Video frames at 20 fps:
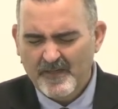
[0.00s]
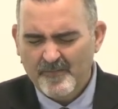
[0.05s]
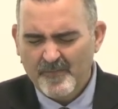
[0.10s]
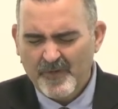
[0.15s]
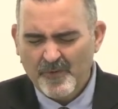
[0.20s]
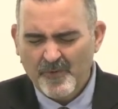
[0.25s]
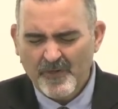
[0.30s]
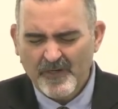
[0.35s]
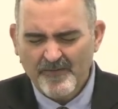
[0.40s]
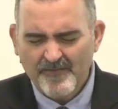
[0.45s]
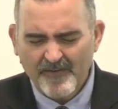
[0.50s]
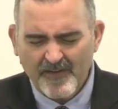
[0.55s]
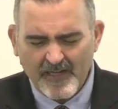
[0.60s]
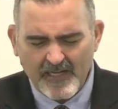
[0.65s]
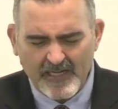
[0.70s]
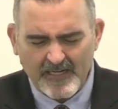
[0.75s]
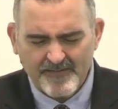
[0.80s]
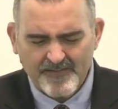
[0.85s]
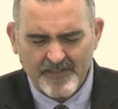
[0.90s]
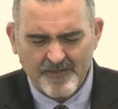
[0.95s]
May we live
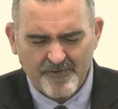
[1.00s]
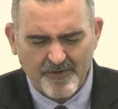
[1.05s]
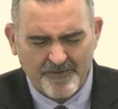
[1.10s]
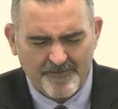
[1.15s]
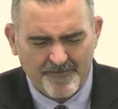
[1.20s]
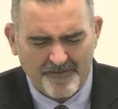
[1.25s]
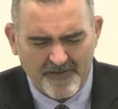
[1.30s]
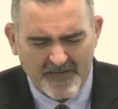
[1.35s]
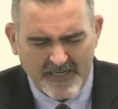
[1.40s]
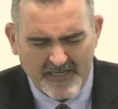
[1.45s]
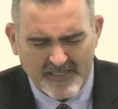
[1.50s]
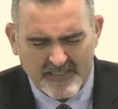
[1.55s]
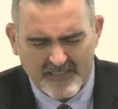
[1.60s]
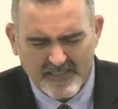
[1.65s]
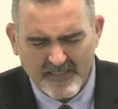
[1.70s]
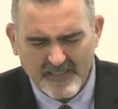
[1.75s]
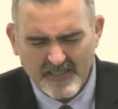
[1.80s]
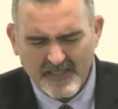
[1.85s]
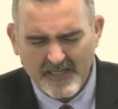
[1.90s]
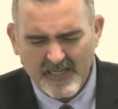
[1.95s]
lives that reflect
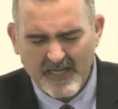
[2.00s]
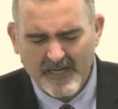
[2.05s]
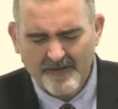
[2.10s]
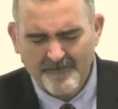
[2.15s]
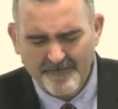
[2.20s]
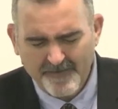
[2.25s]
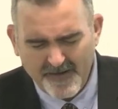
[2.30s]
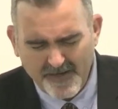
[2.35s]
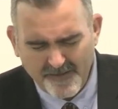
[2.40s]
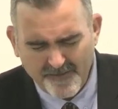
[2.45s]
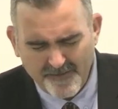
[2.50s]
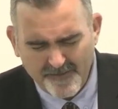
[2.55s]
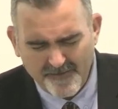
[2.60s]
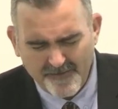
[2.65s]
our faith.